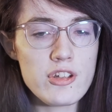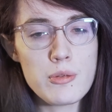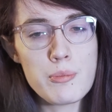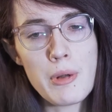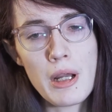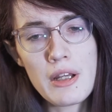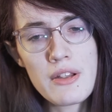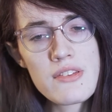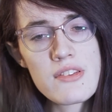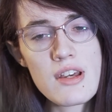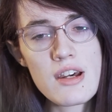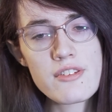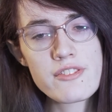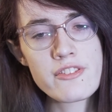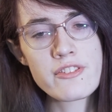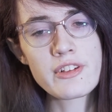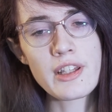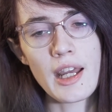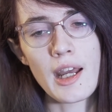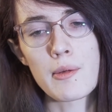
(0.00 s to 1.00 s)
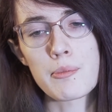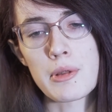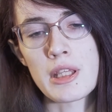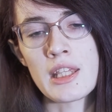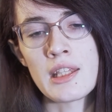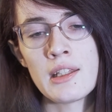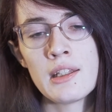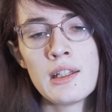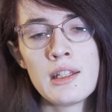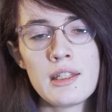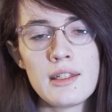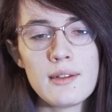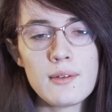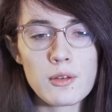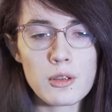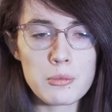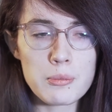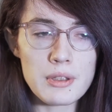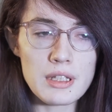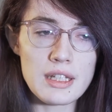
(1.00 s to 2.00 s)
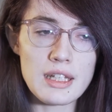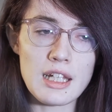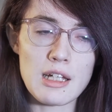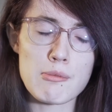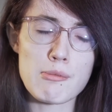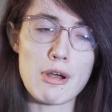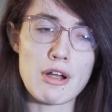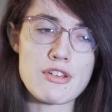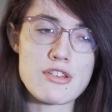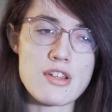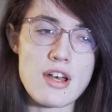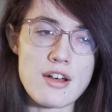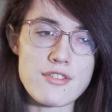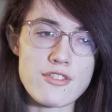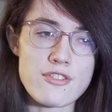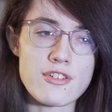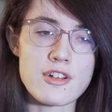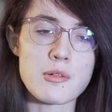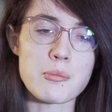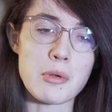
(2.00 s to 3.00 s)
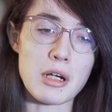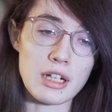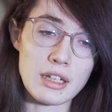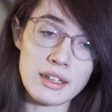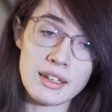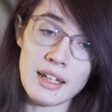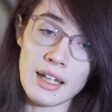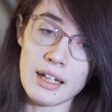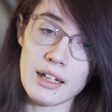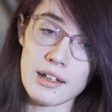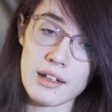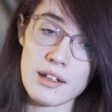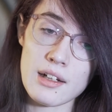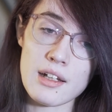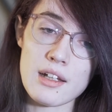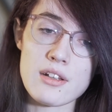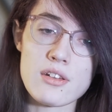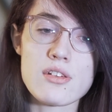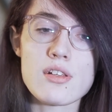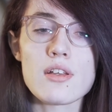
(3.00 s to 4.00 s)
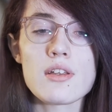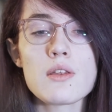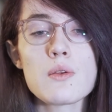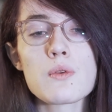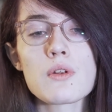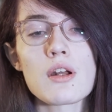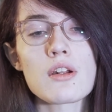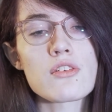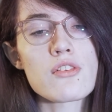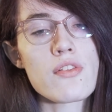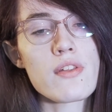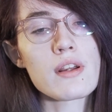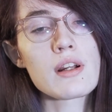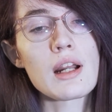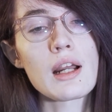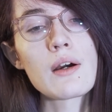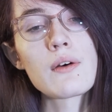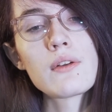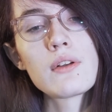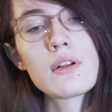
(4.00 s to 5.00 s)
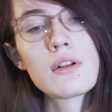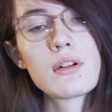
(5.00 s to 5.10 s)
you bounce off of Cappy, you normally can't bounce off of him again until you touch the ground.